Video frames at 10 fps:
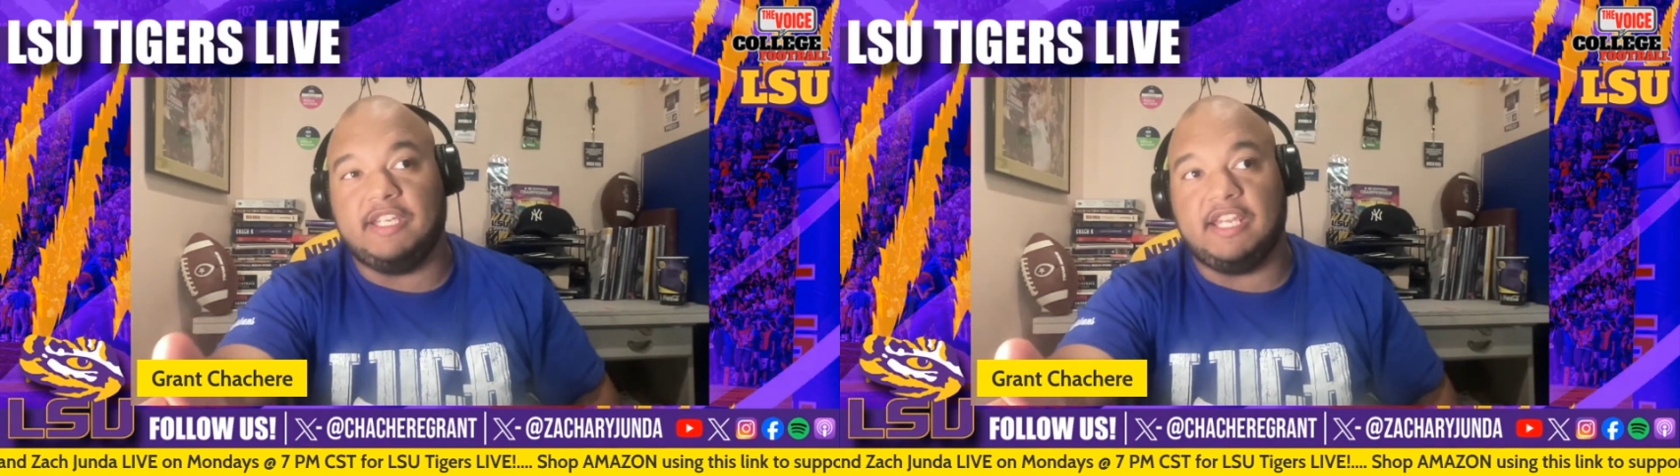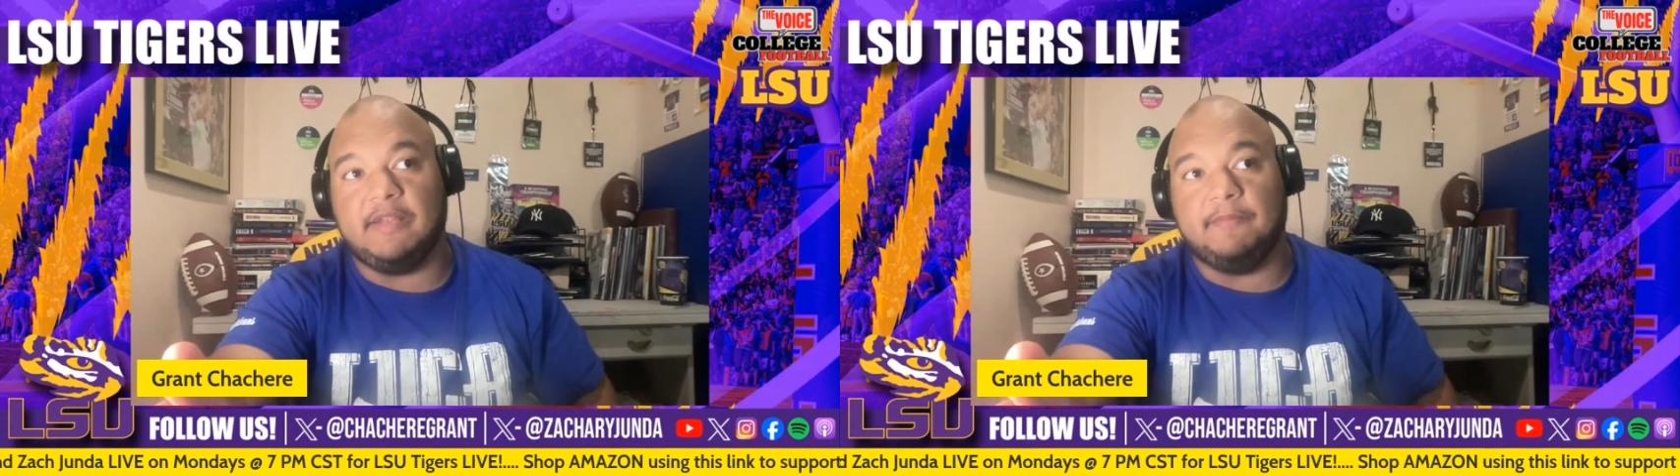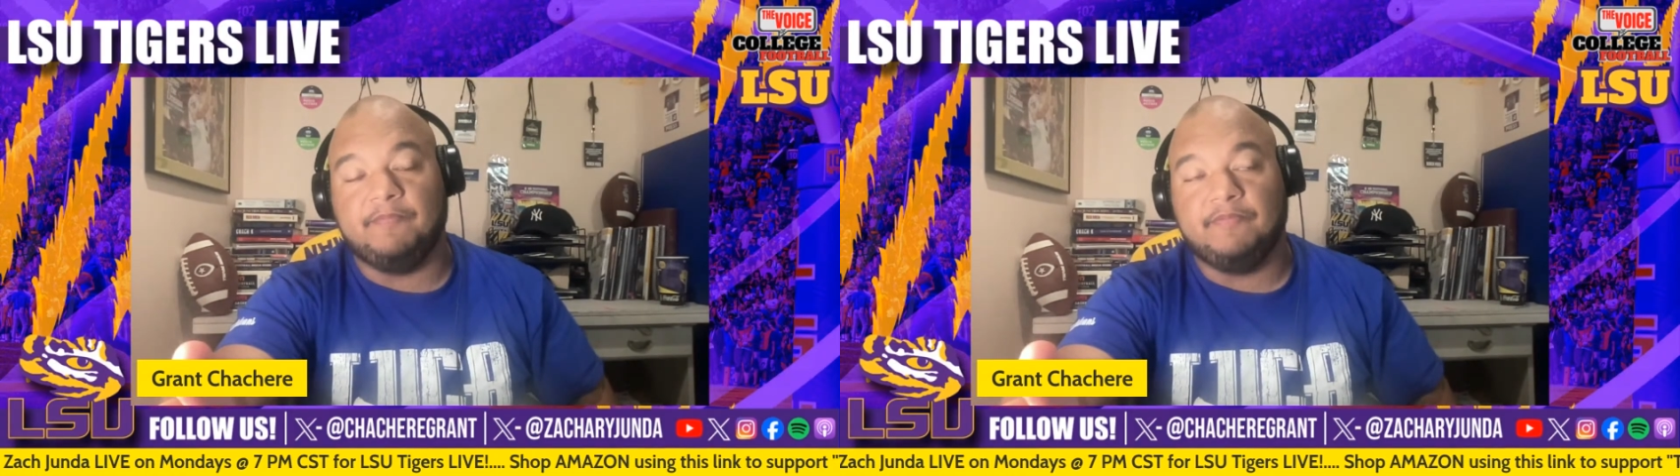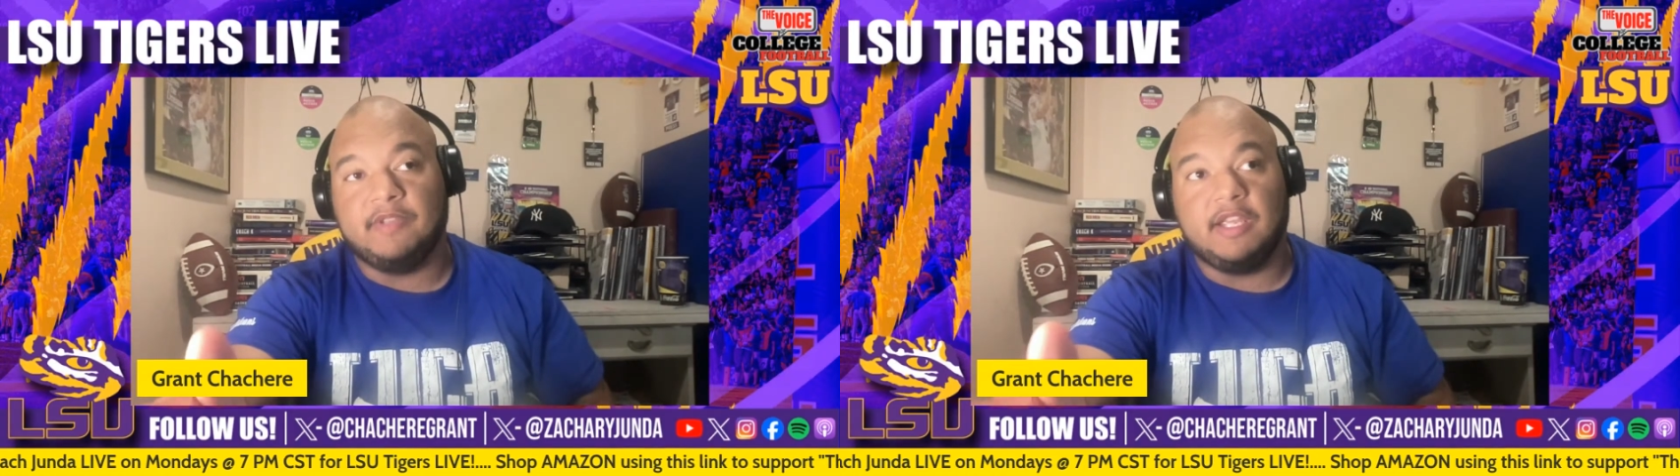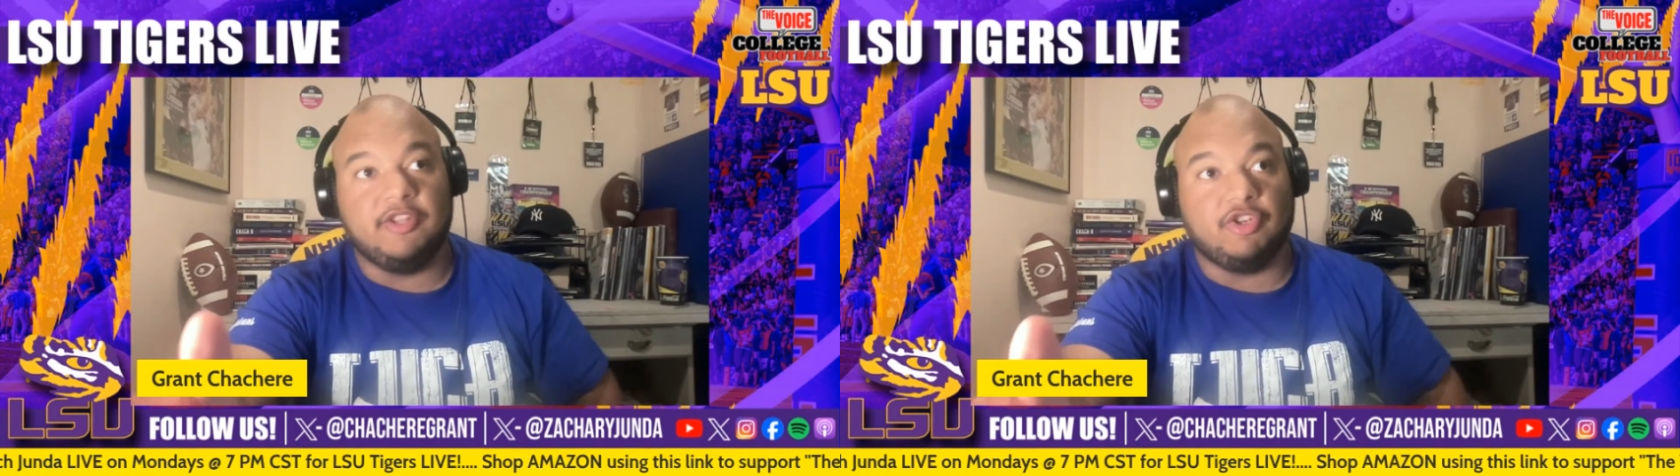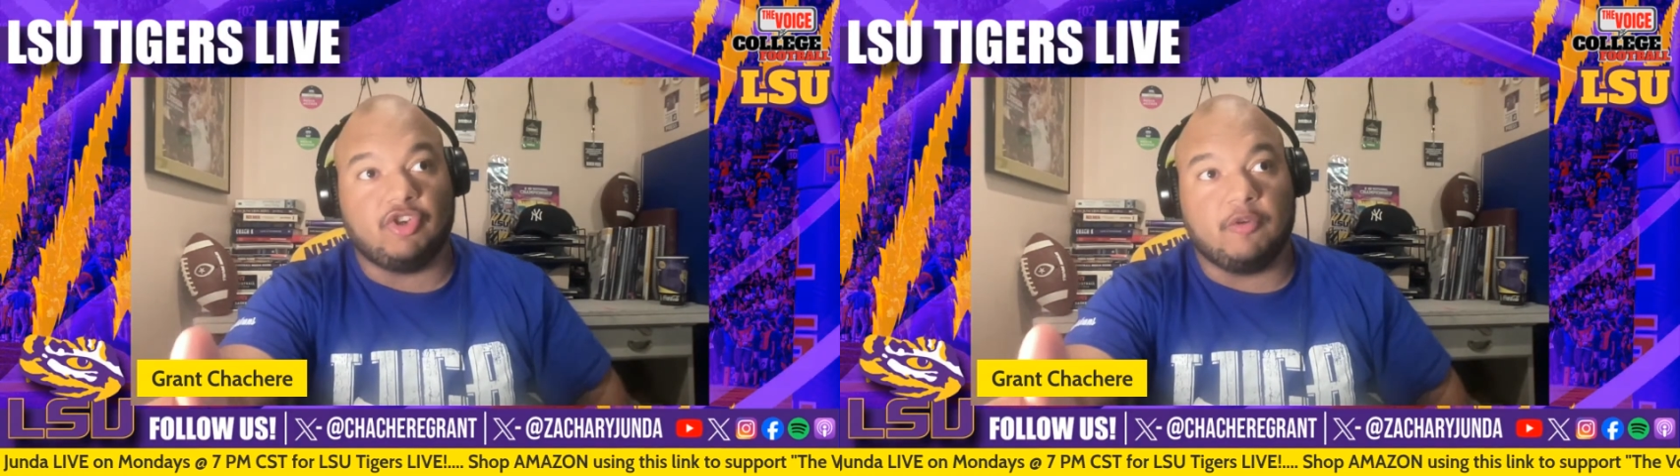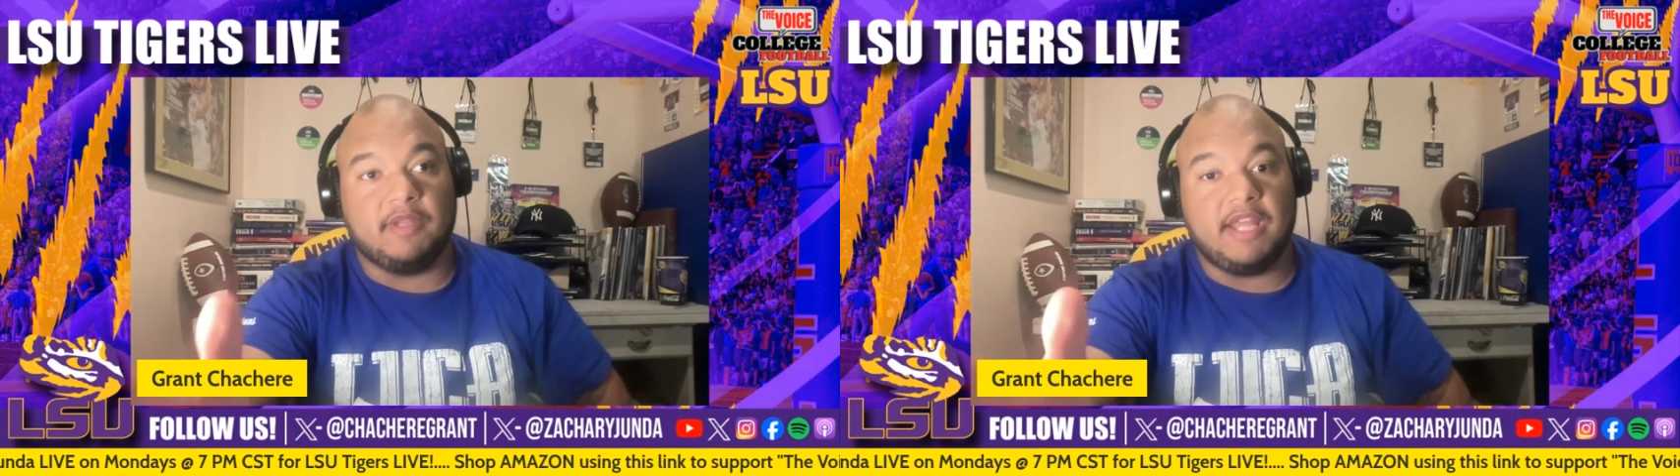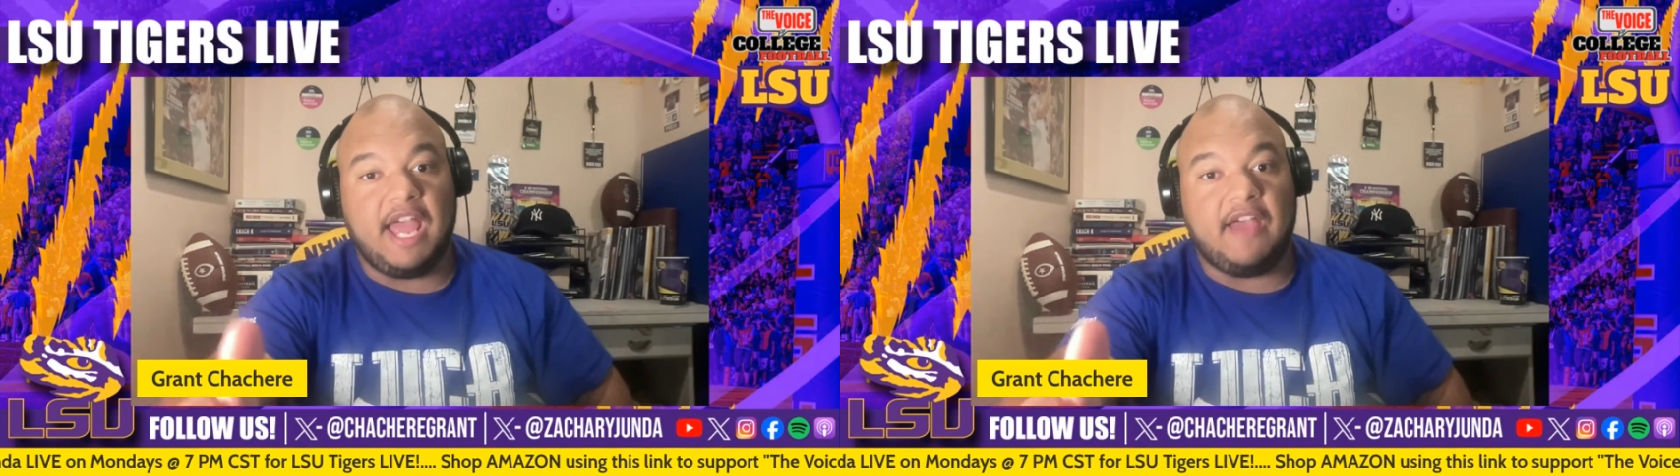team in the
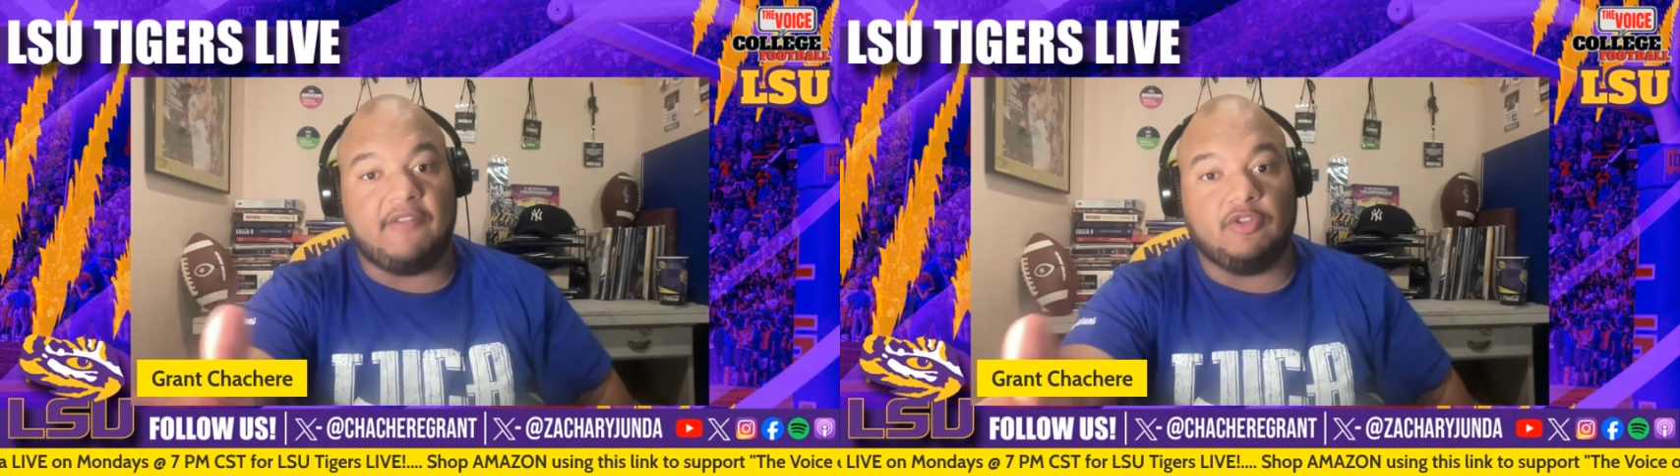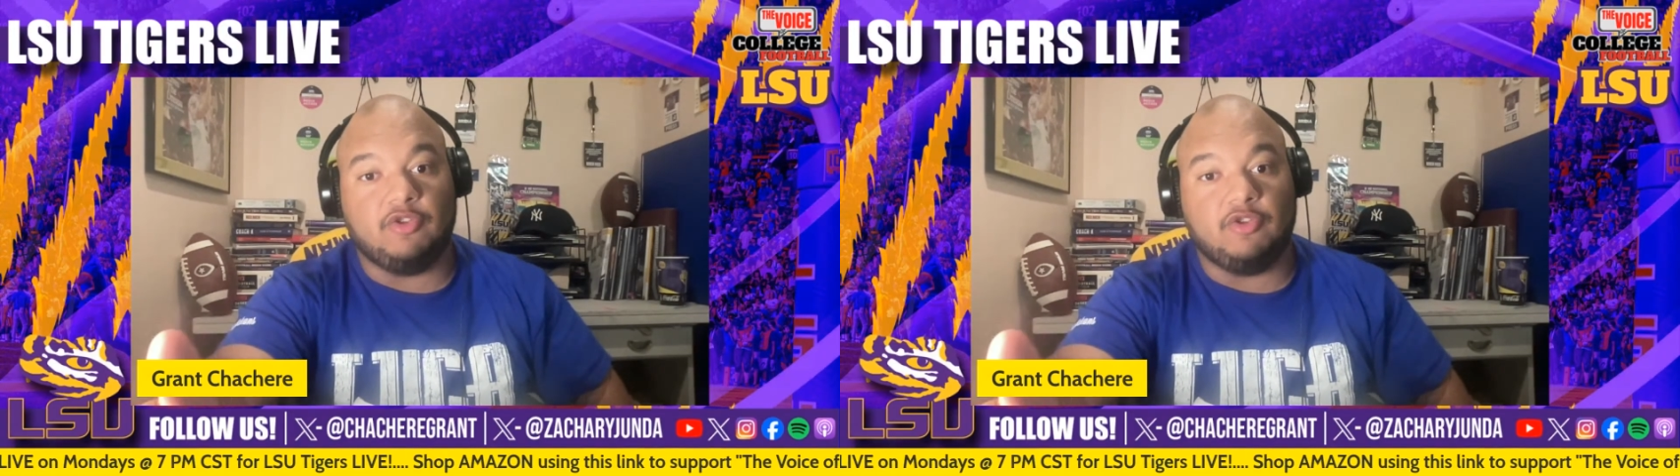tournament that have a